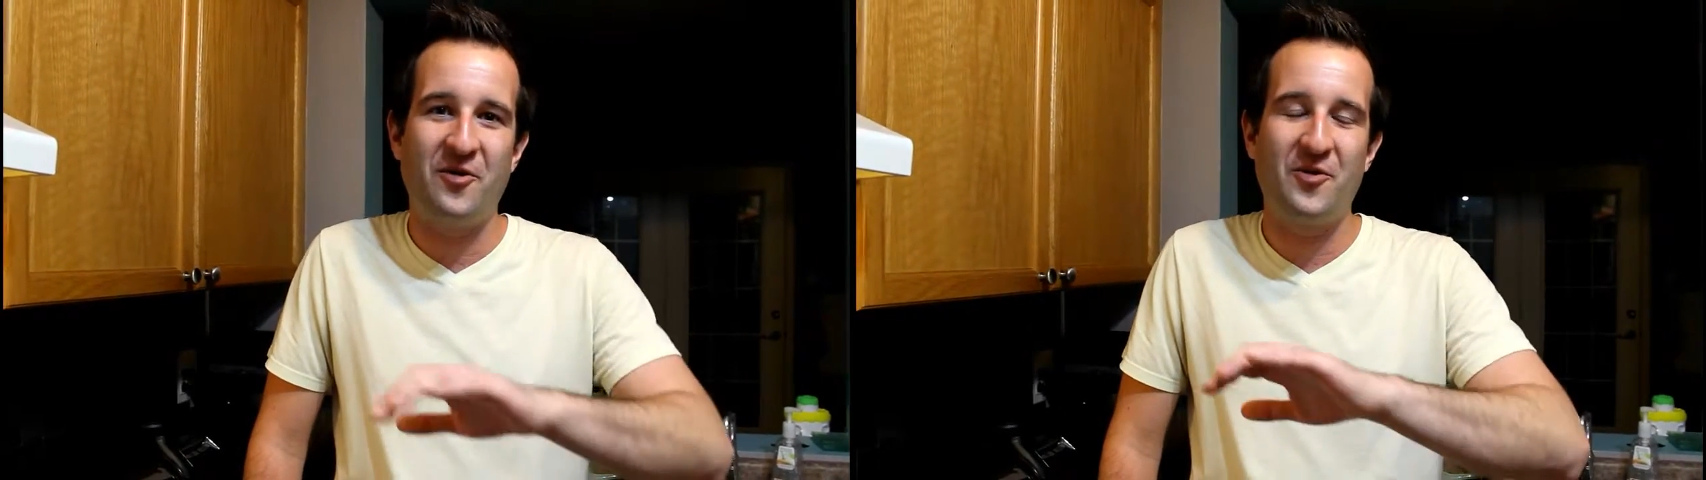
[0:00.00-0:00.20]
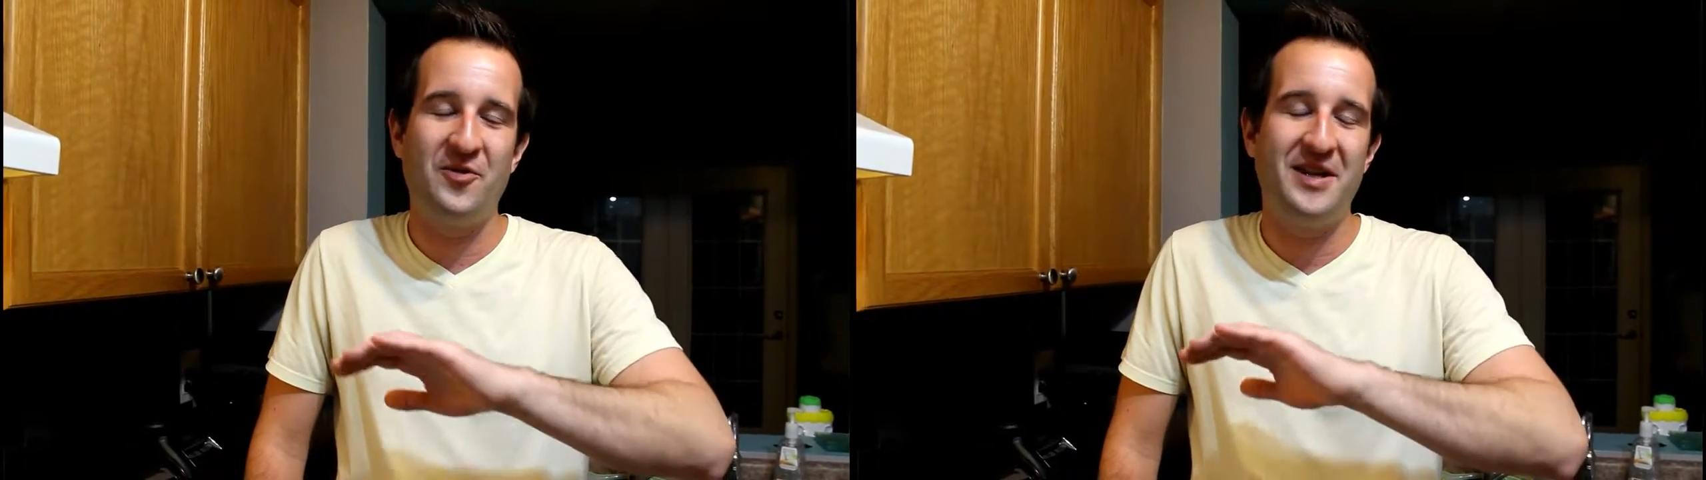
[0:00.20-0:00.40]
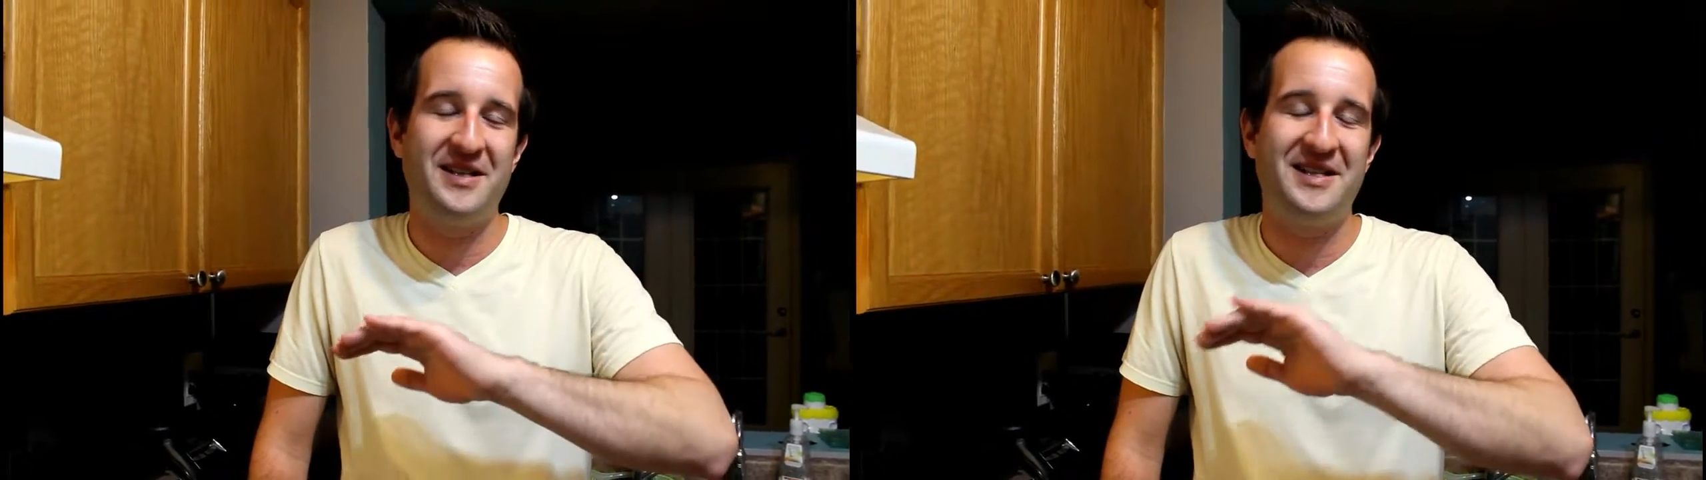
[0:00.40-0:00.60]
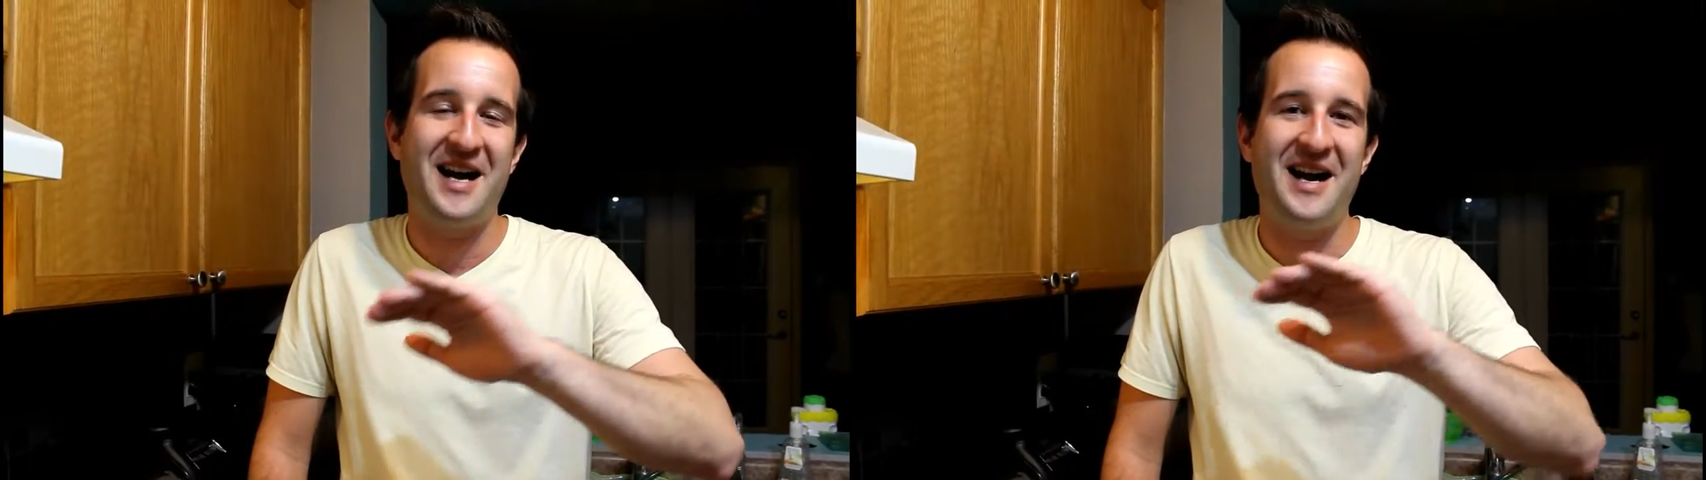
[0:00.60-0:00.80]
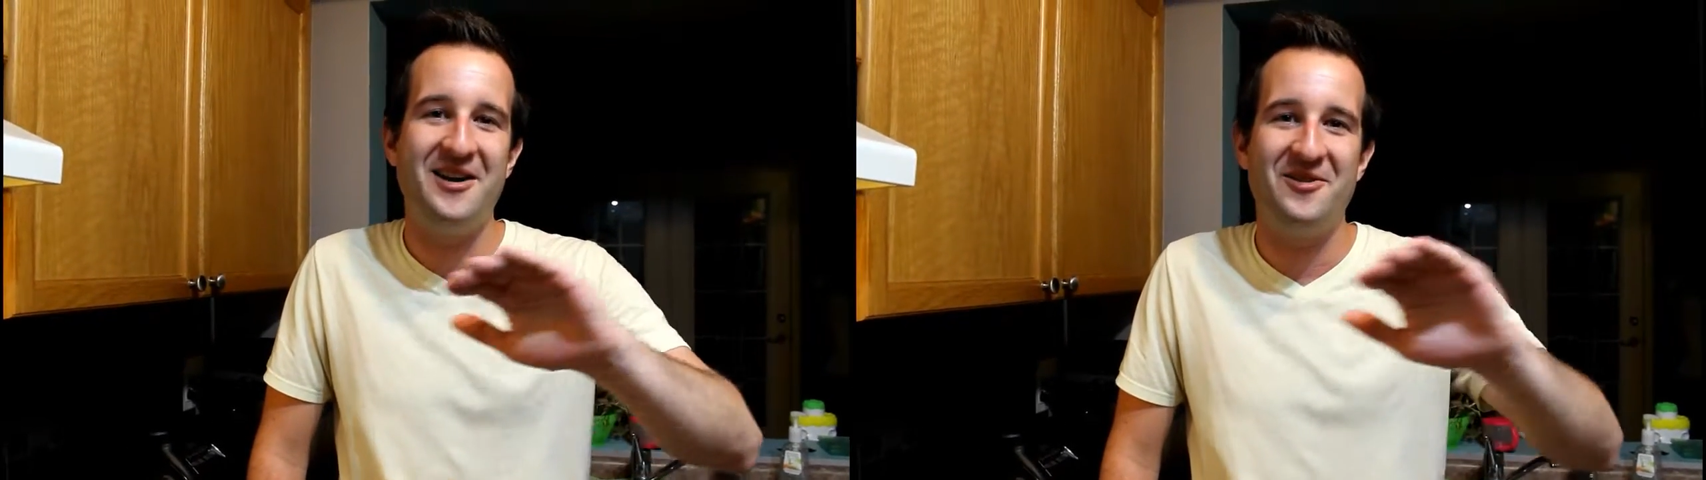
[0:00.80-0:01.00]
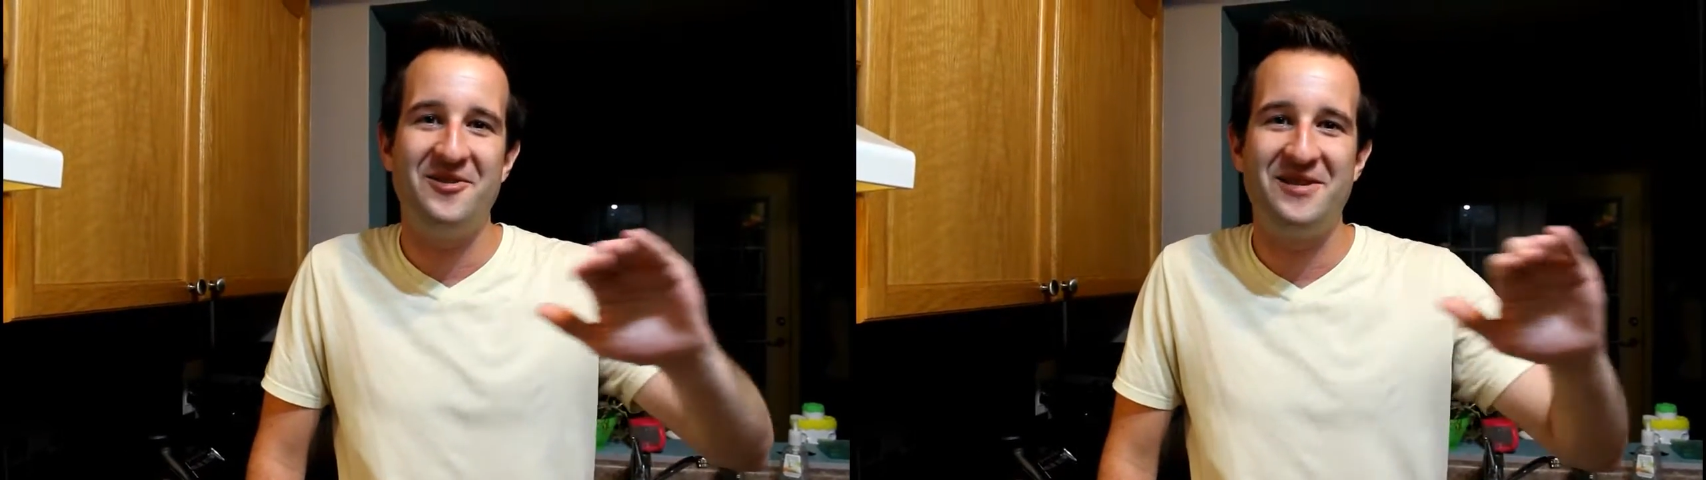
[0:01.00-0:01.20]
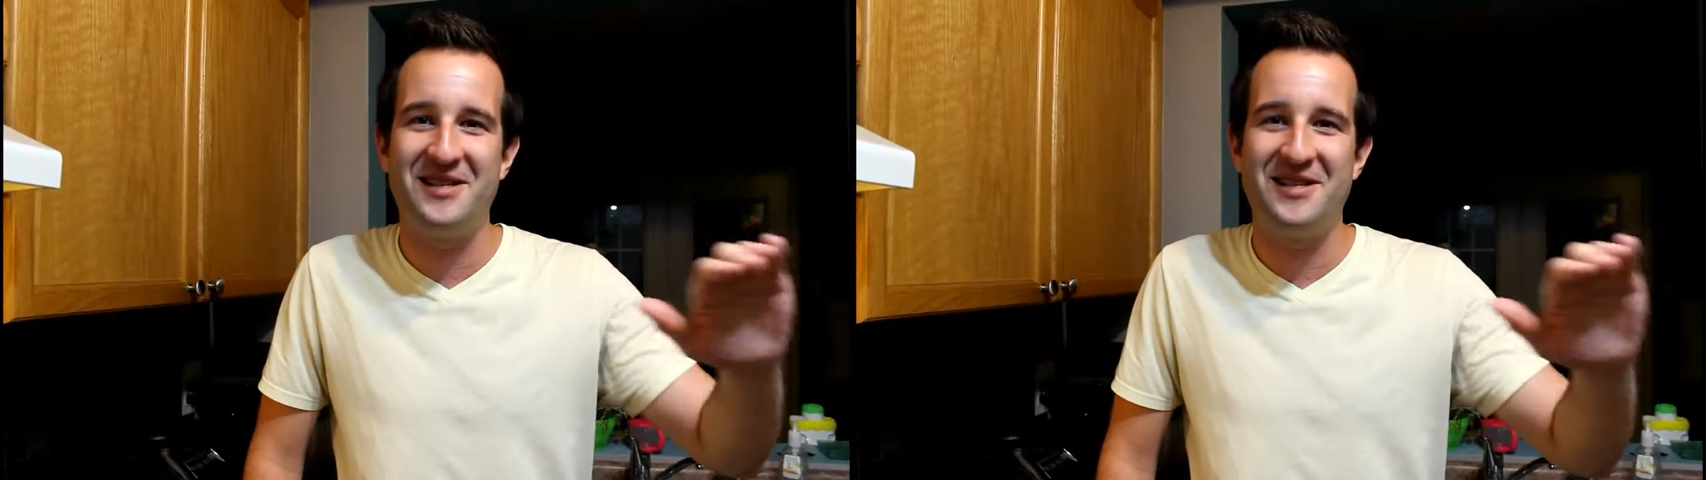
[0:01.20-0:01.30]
through the entire